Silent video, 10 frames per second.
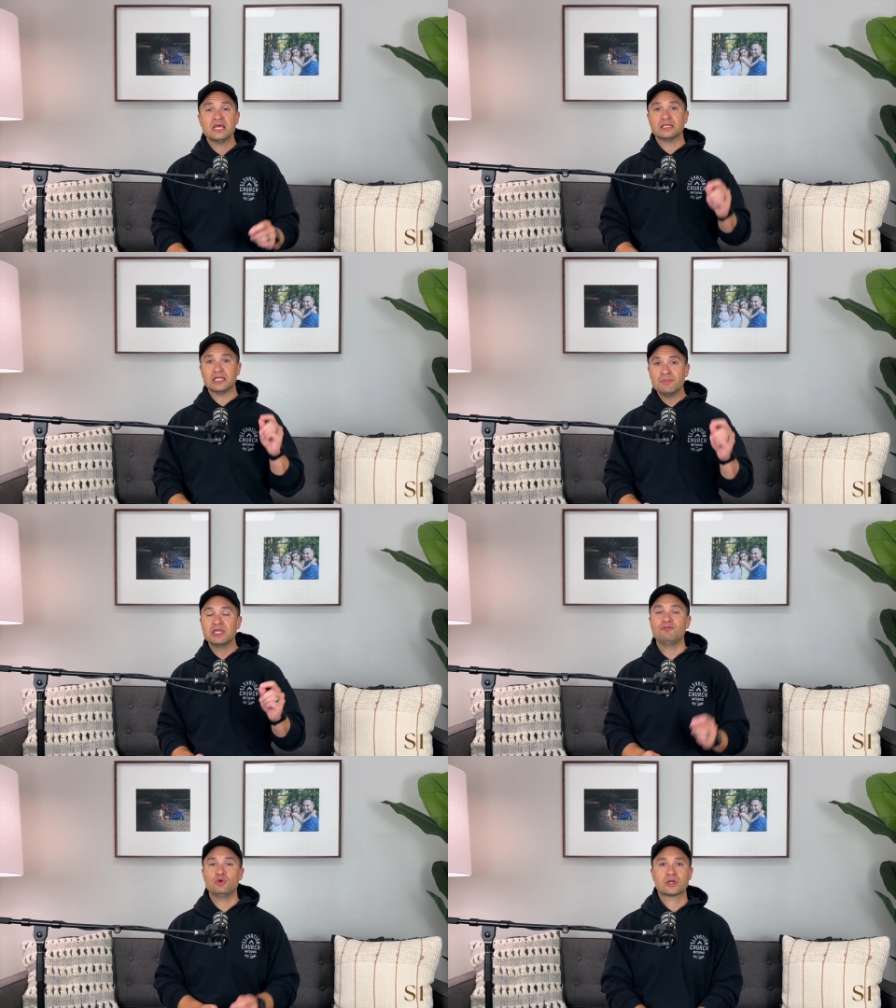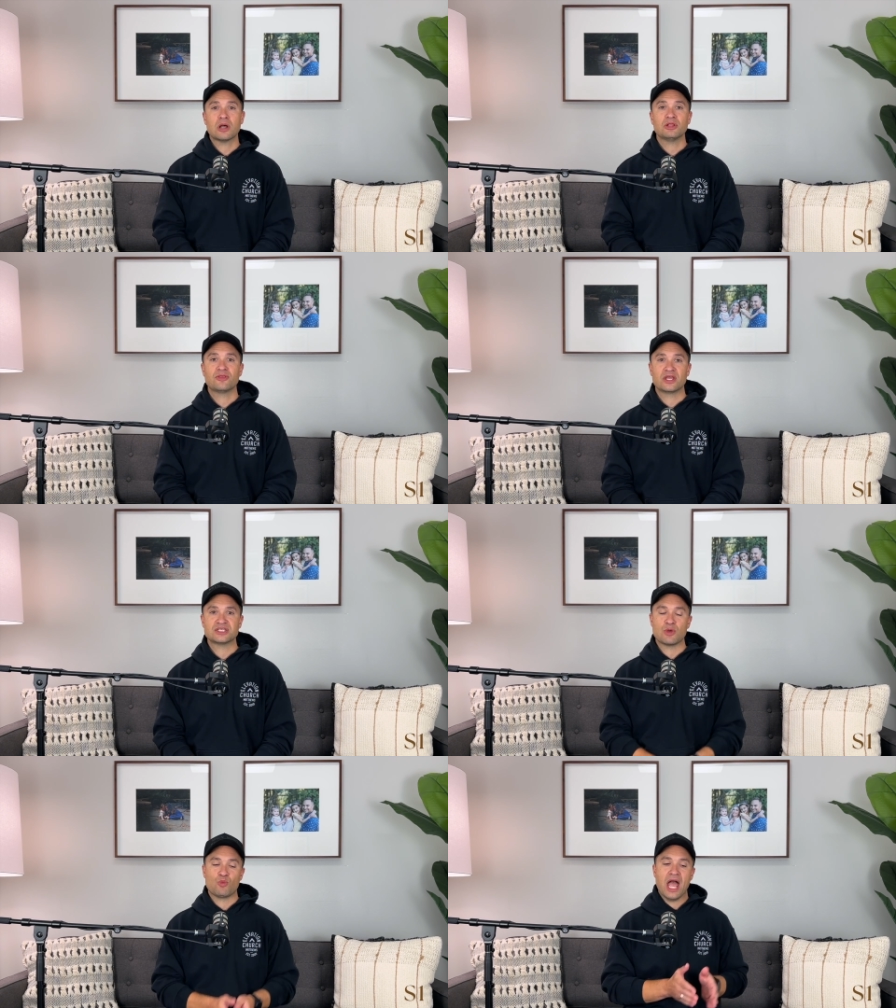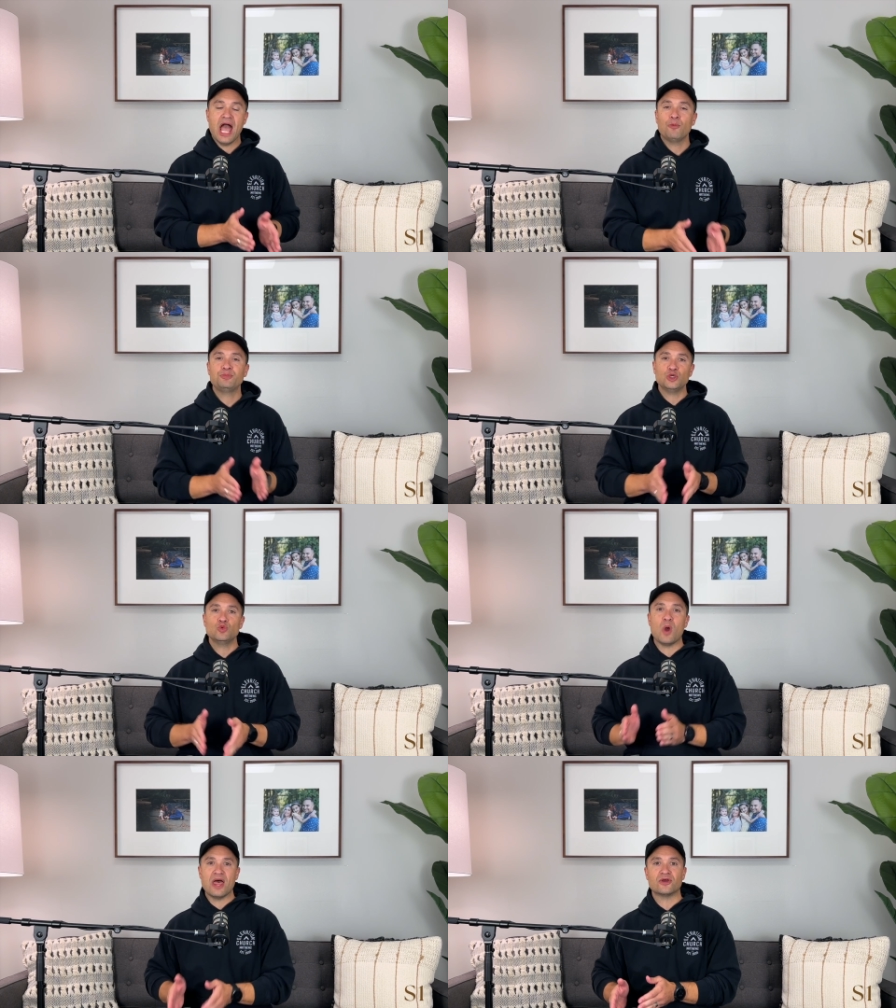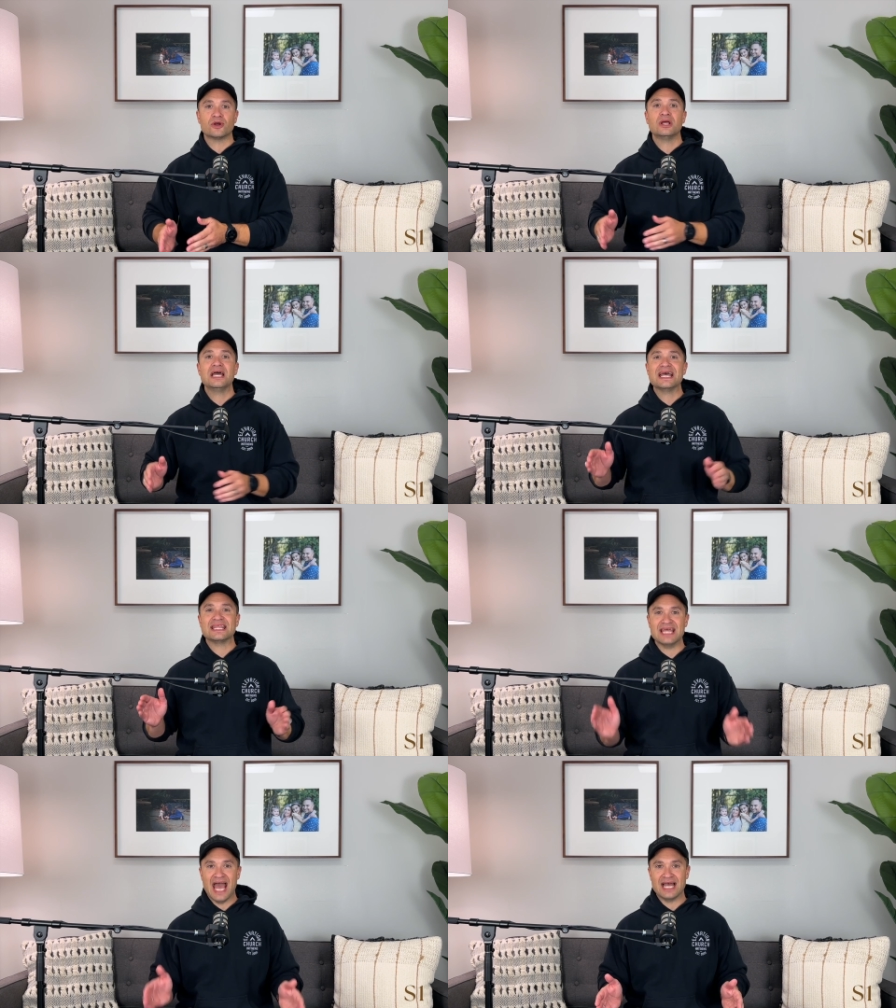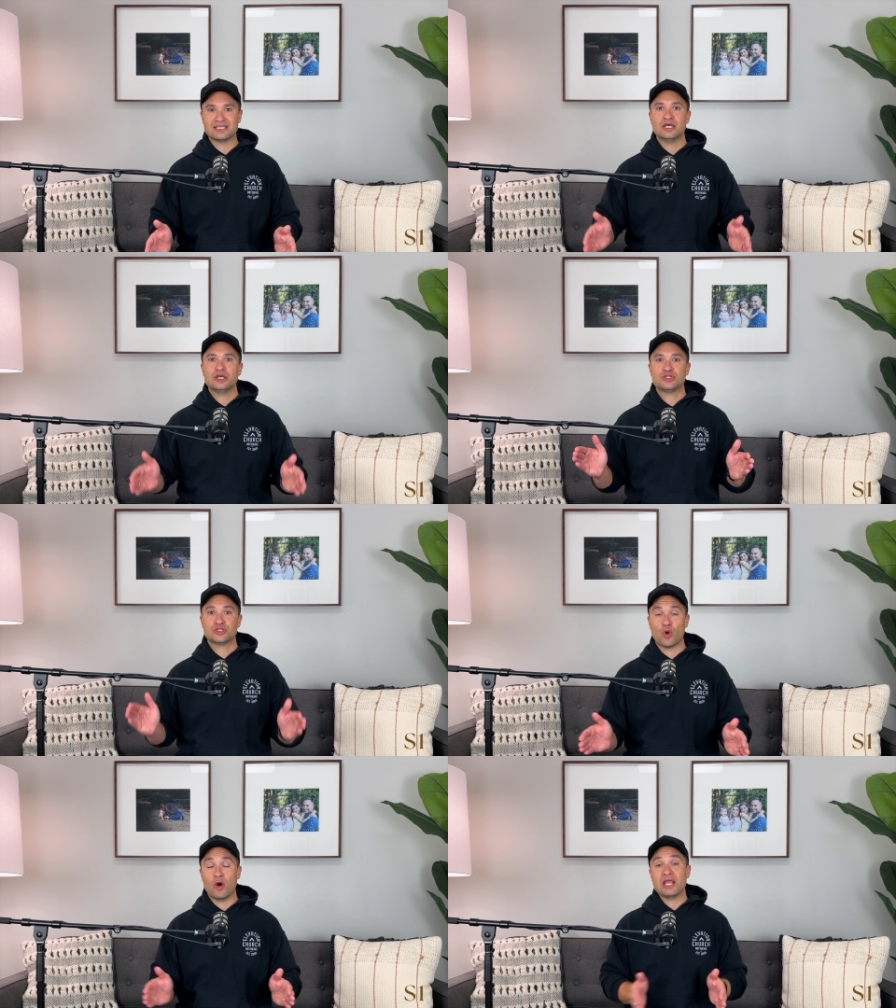Let me give you a couple of things that will help you weather that storm.